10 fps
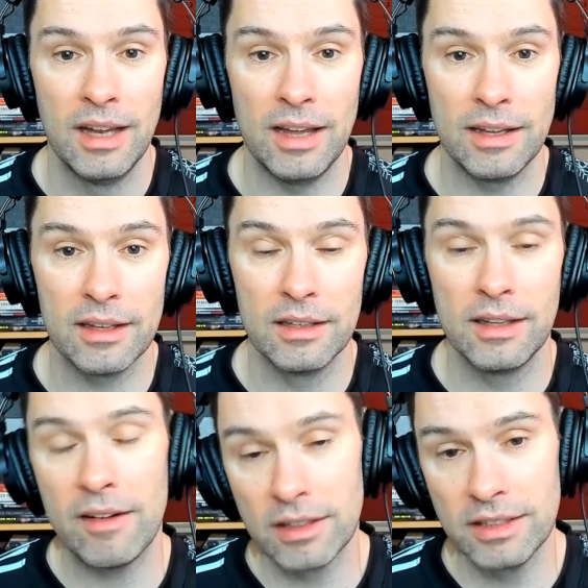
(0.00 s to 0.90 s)
like,
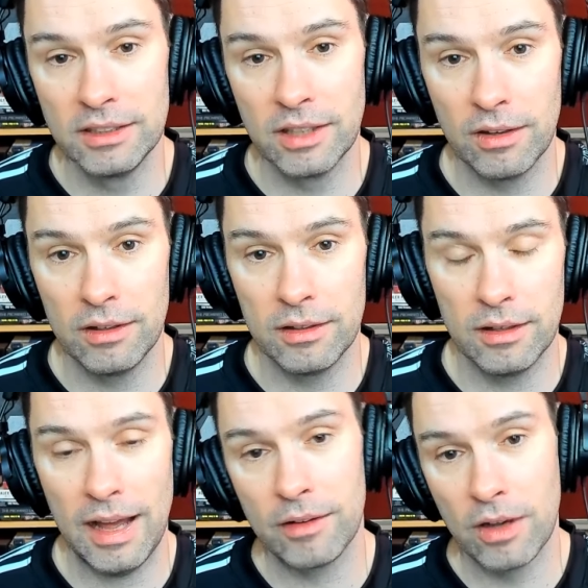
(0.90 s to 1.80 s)
Eriksen's
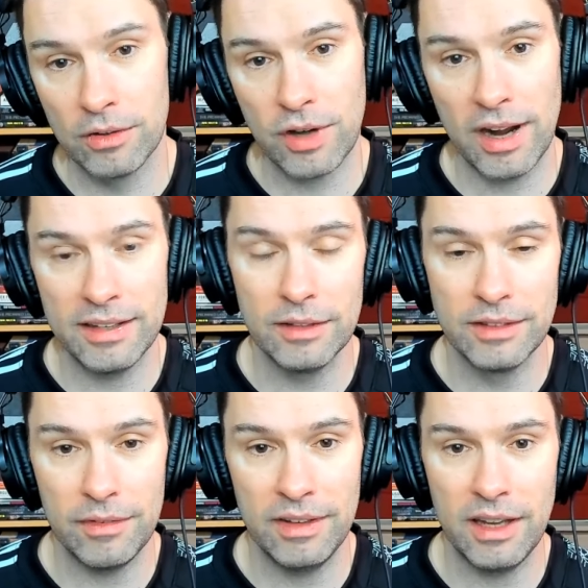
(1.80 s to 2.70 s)
out contract. He'll
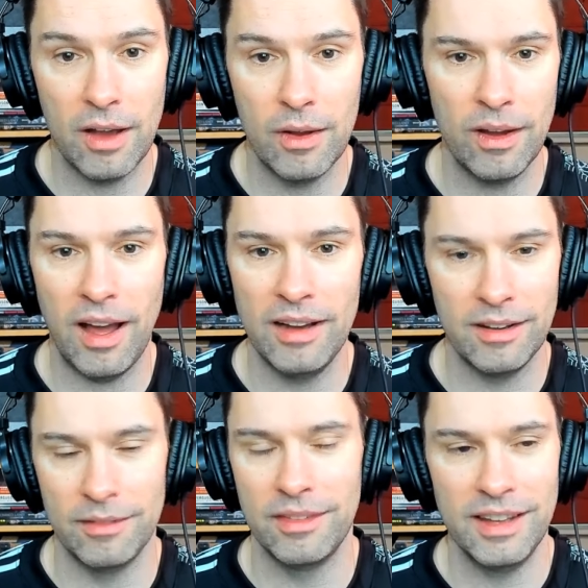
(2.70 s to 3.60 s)
definitely go. I
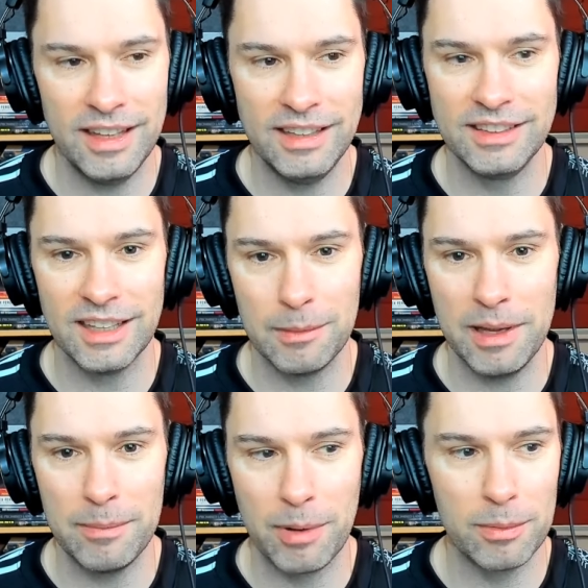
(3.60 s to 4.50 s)
don't think he's going to
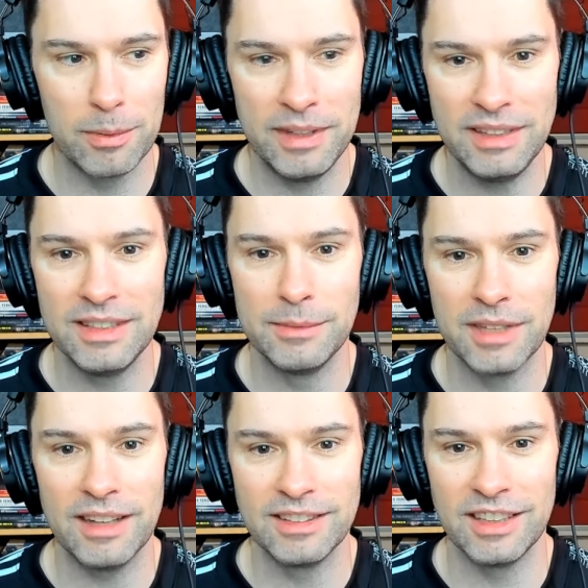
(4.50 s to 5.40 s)
be a problem. He
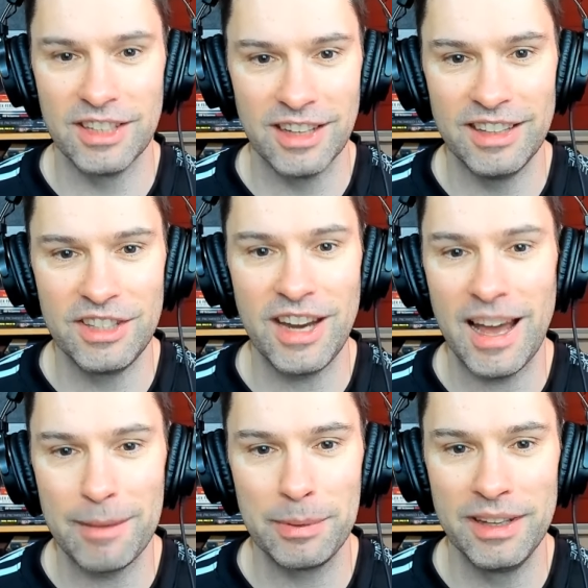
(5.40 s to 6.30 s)
seems like such a nice
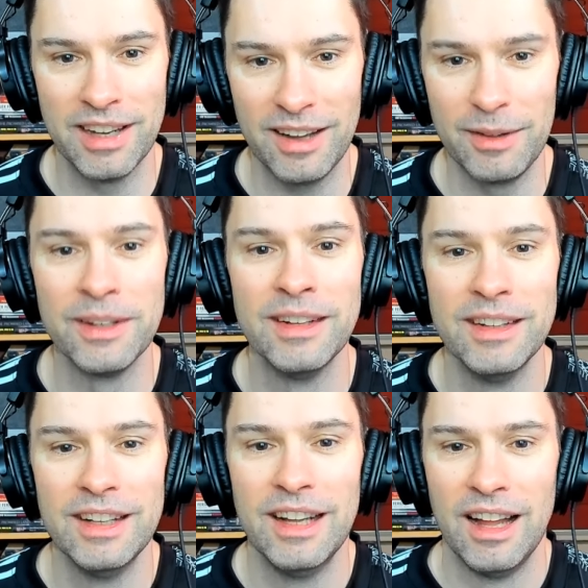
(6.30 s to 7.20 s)
chap,
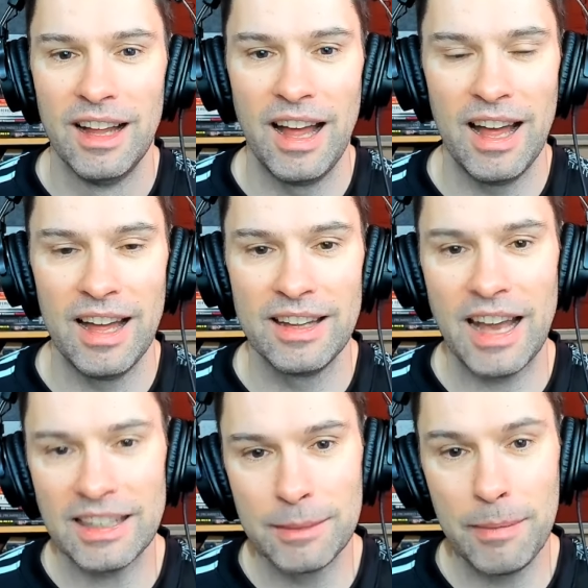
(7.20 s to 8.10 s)

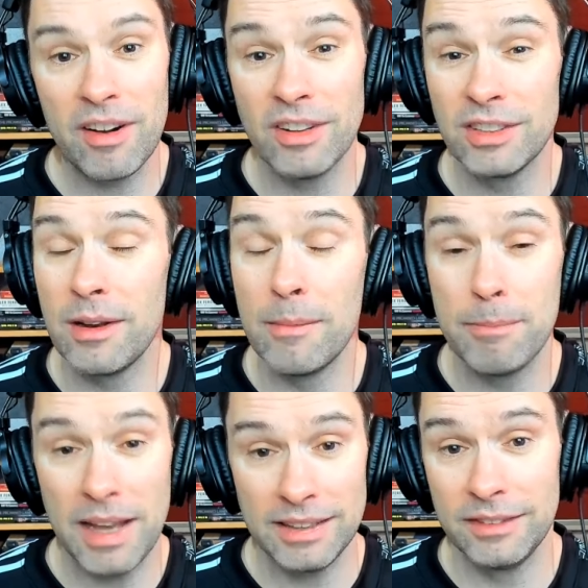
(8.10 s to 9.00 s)
Casemiro's on a
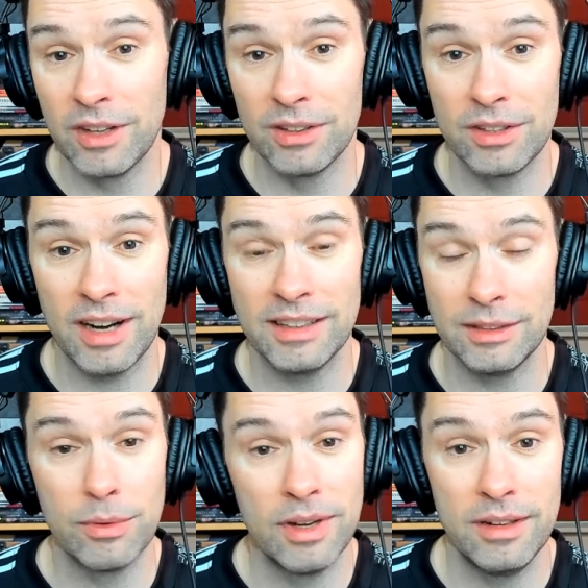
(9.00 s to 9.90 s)
massive contract.
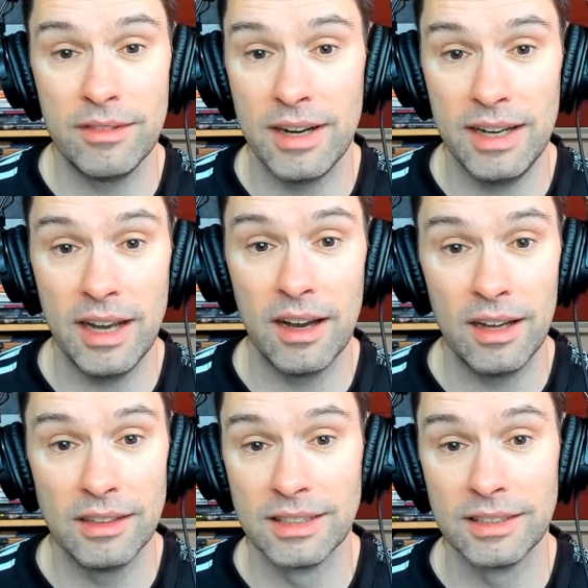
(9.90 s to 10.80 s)
It's really, really
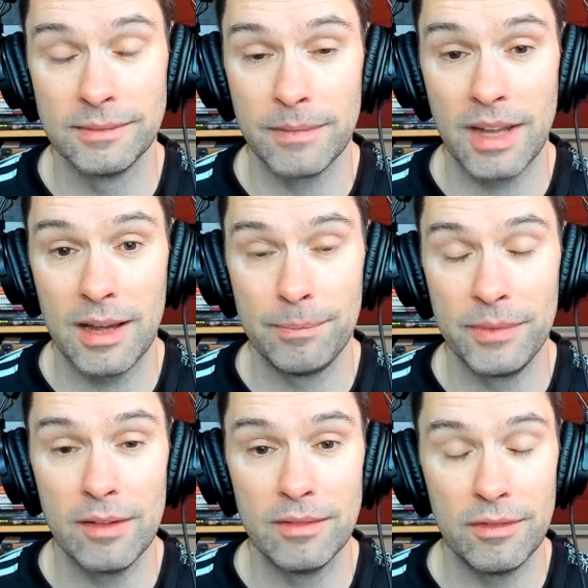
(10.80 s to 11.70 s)
hard.
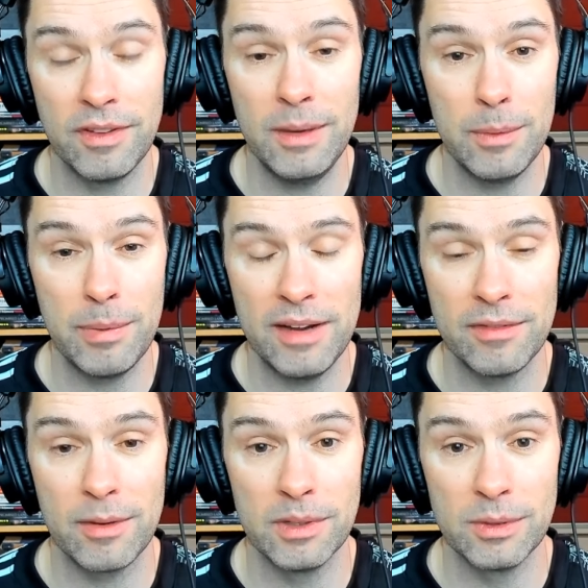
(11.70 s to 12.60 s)
Given the fee we paid
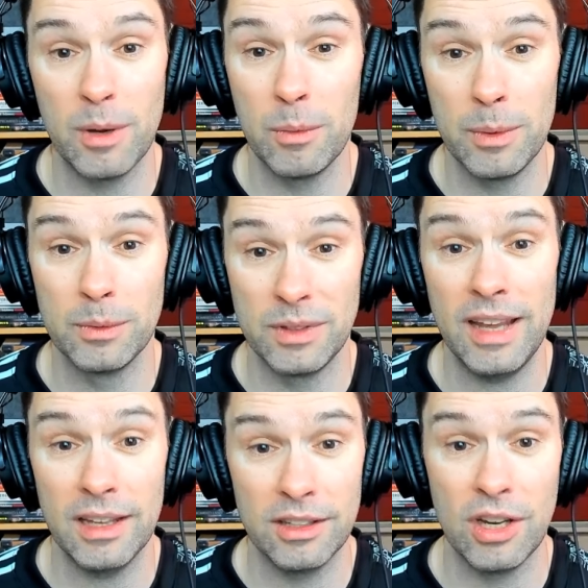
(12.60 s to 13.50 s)
for him as well, we will
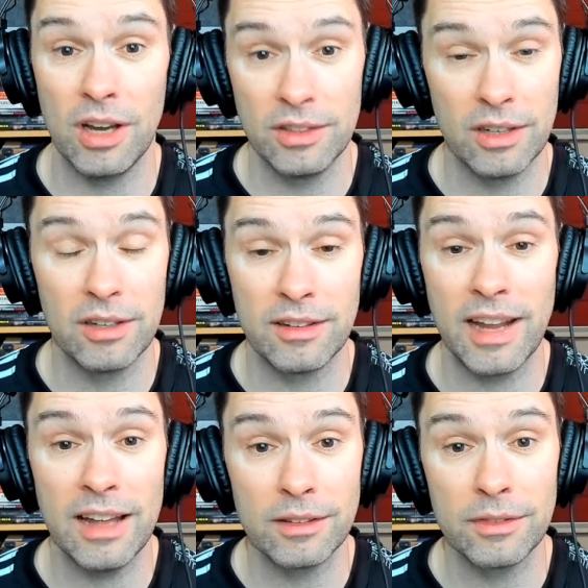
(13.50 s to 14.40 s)
take a charge on our
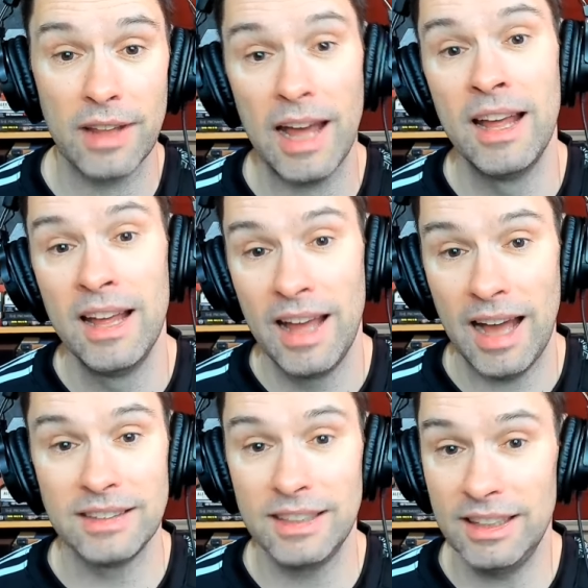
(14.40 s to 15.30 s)
accounts for that.
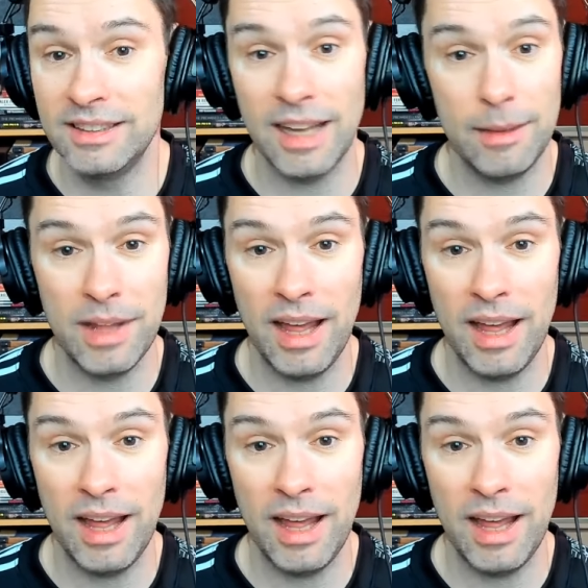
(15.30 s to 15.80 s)
Anthony, same